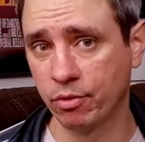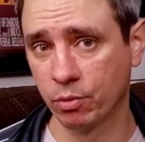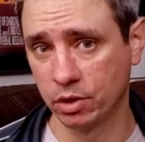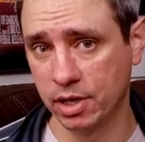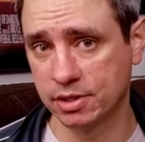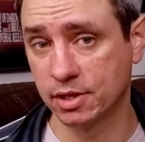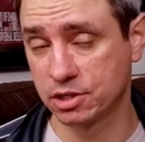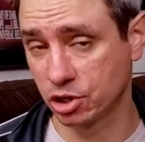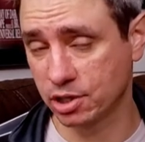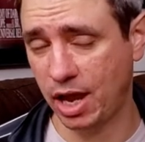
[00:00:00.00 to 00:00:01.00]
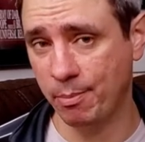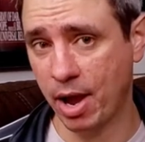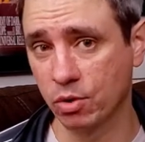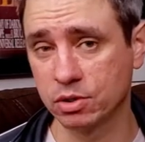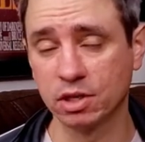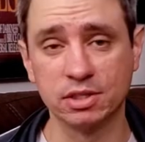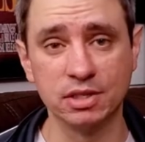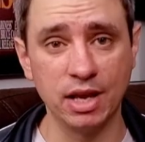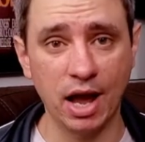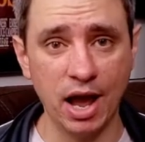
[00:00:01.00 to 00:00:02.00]
release that just came out does
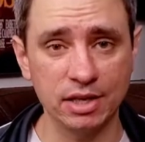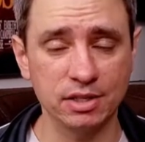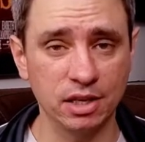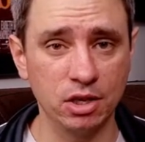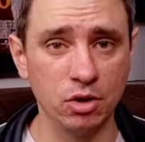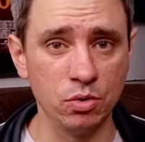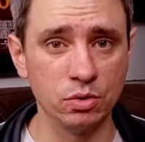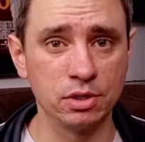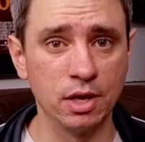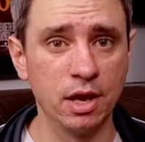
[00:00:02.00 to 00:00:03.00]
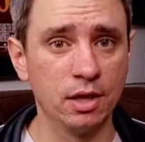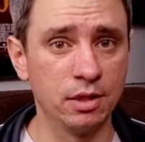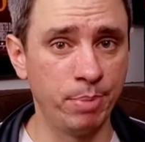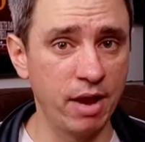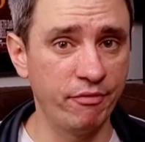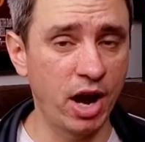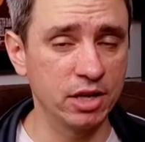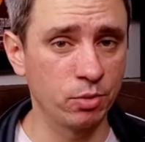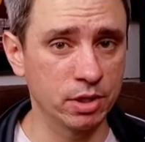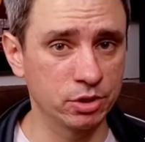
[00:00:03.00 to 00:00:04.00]
not use the
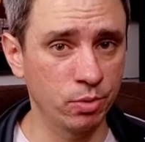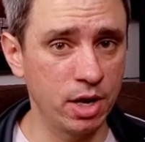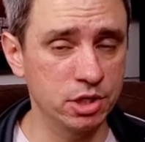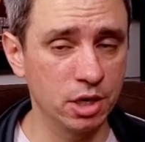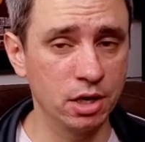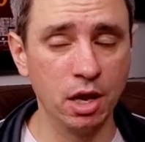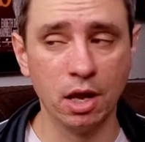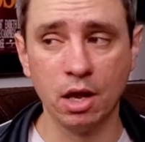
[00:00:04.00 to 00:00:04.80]
BFI's restoration,